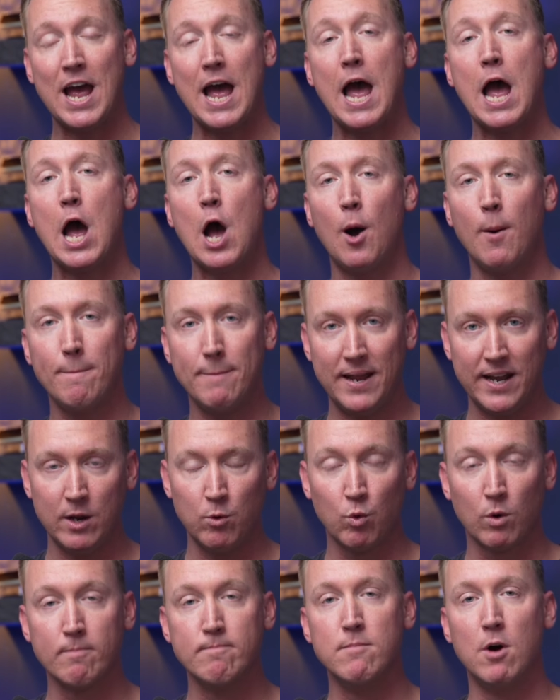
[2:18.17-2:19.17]
how many
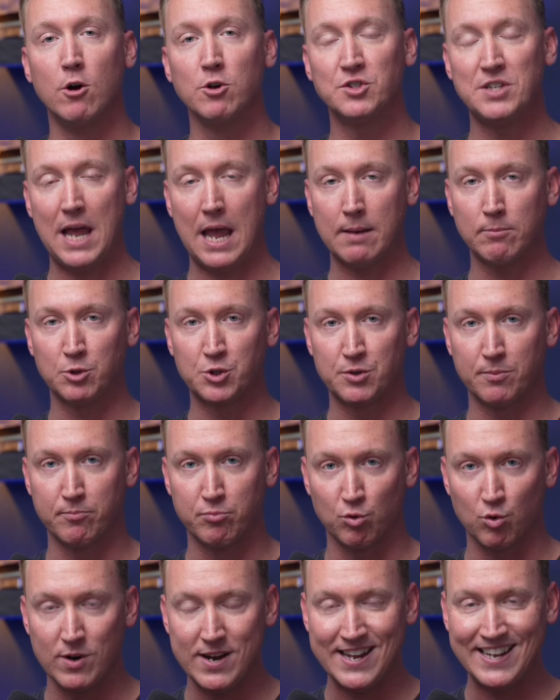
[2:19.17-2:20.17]
were most able to
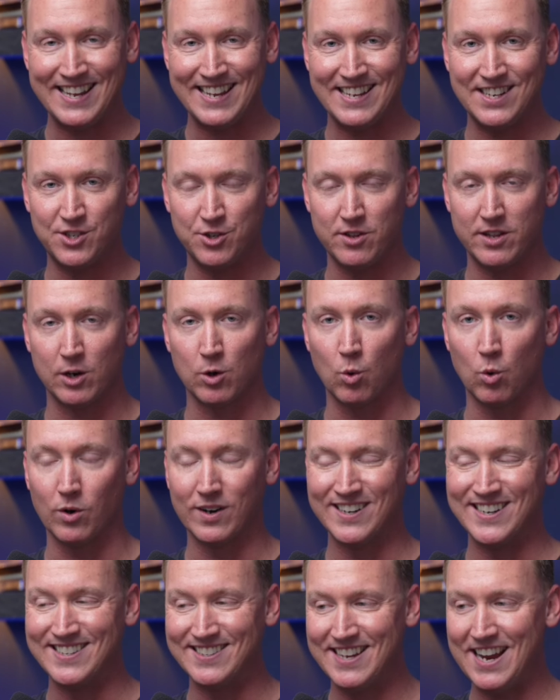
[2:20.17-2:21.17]
bring into their
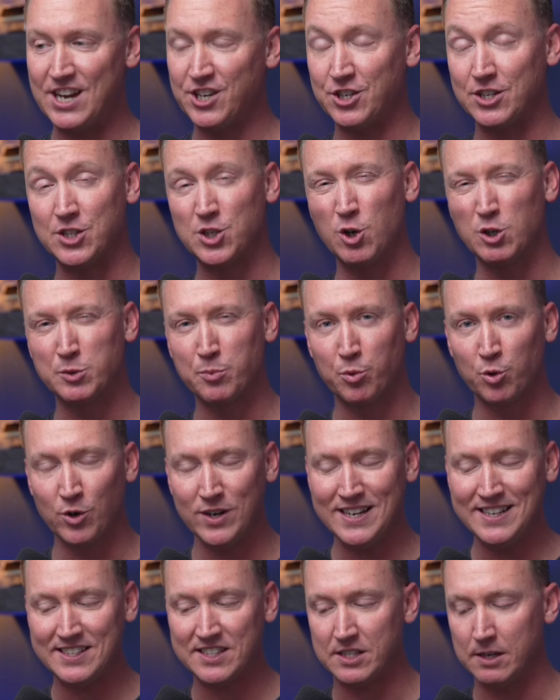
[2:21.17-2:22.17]
organization. So it's
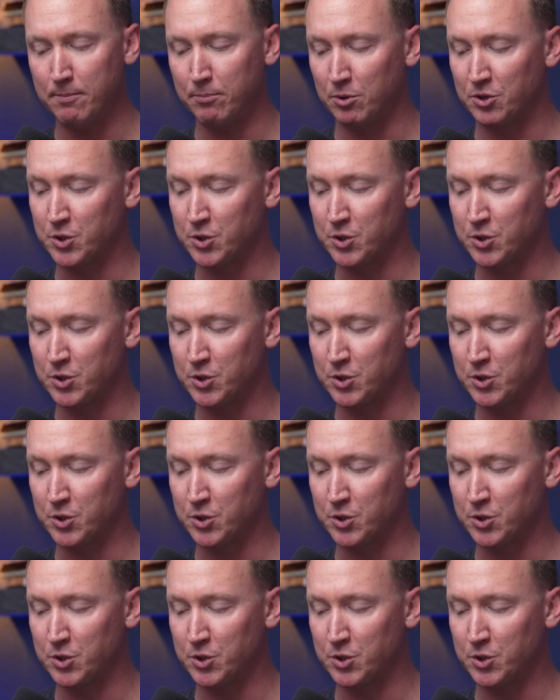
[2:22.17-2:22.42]
pretty simple.